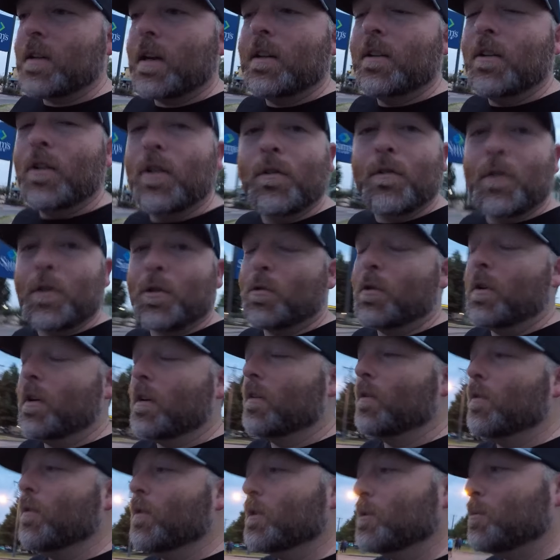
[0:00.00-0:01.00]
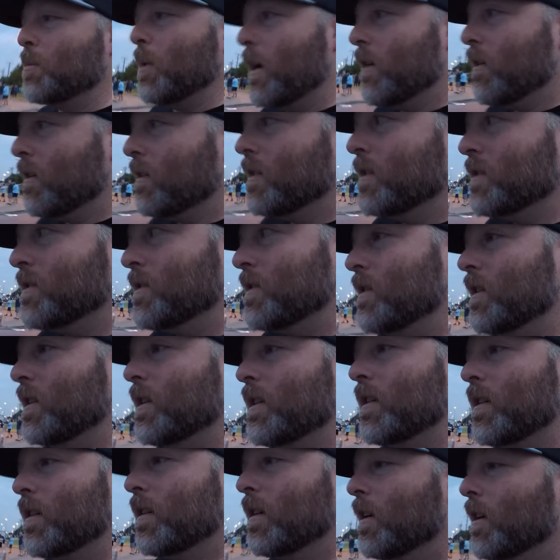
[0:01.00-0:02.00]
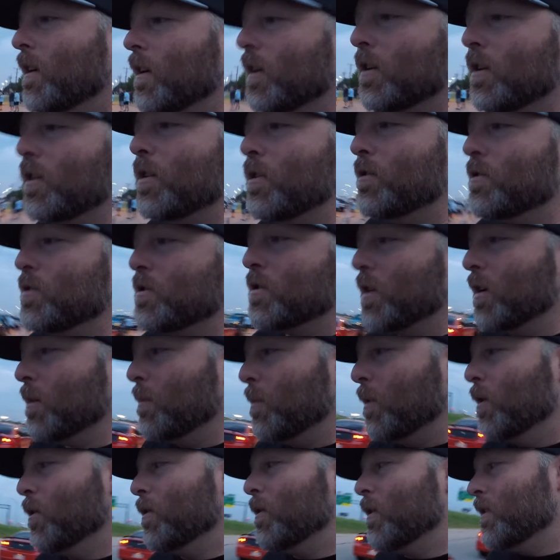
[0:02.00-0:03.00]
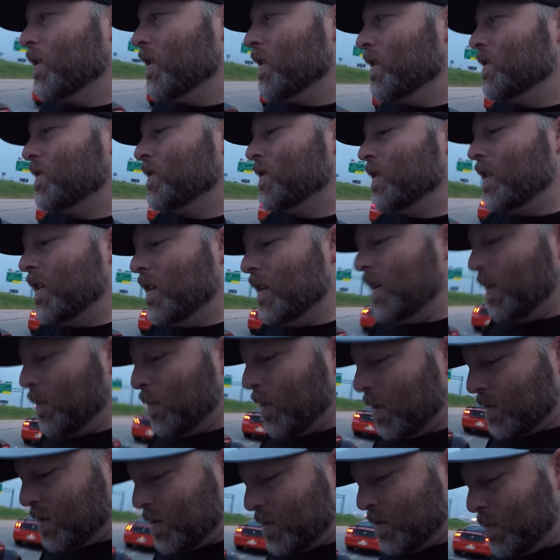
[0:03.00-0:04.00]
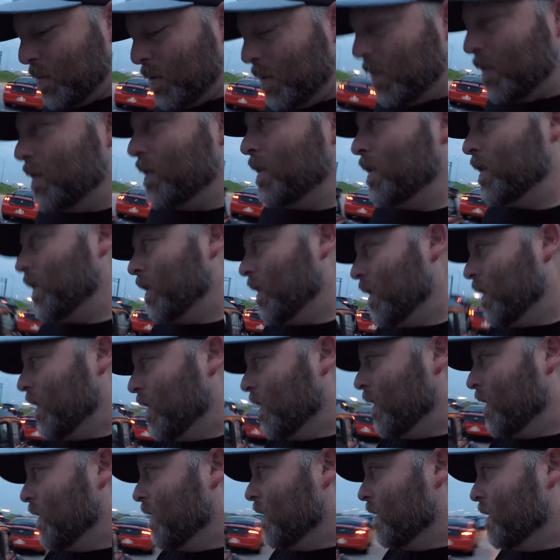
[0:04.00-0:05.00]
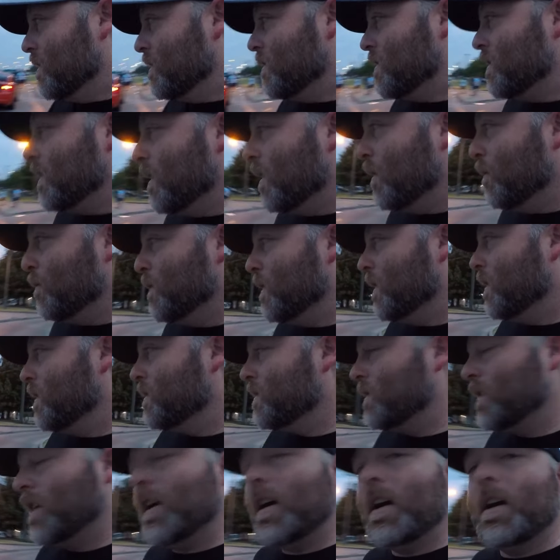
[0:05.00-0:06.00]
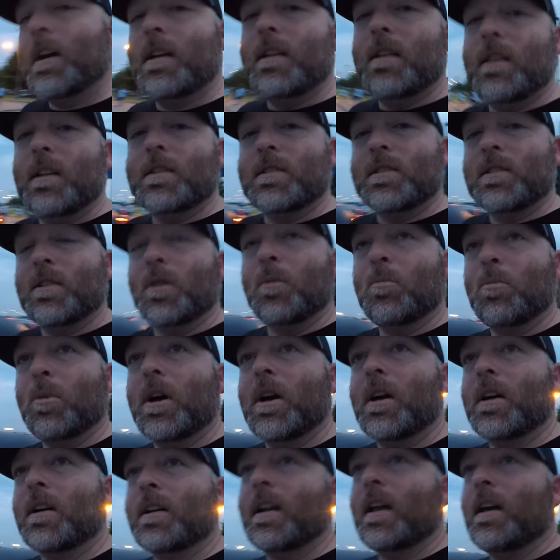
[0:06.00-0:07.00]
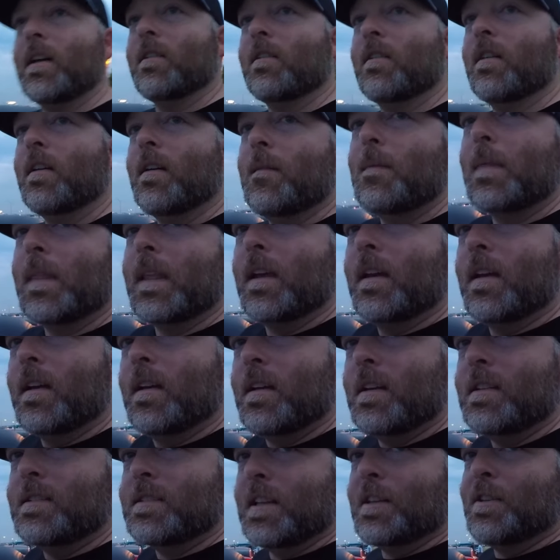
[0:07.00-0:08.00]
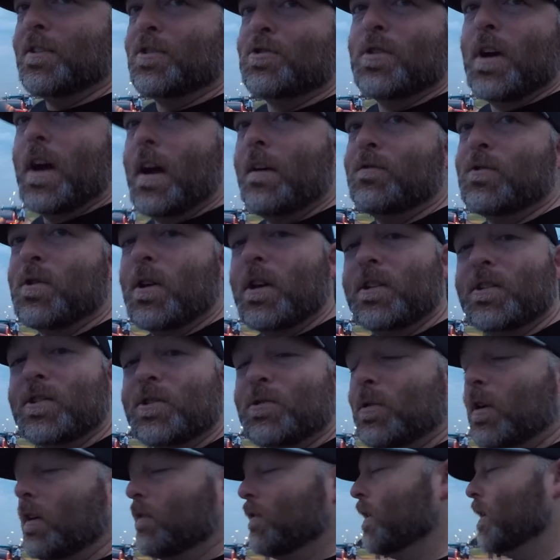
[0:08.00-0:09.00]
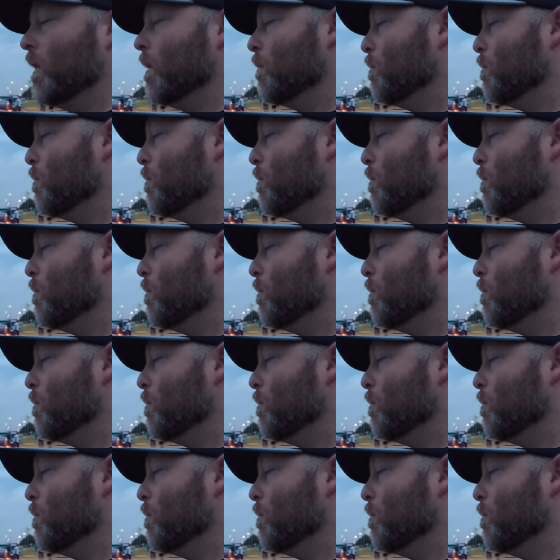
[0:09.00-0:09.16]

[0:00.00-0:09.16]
a little over 300 horsepower in this thing. Huge turbo on this uh, MR2 motor stuffed inside this little bug. Now, he said the drivetrain's 1,200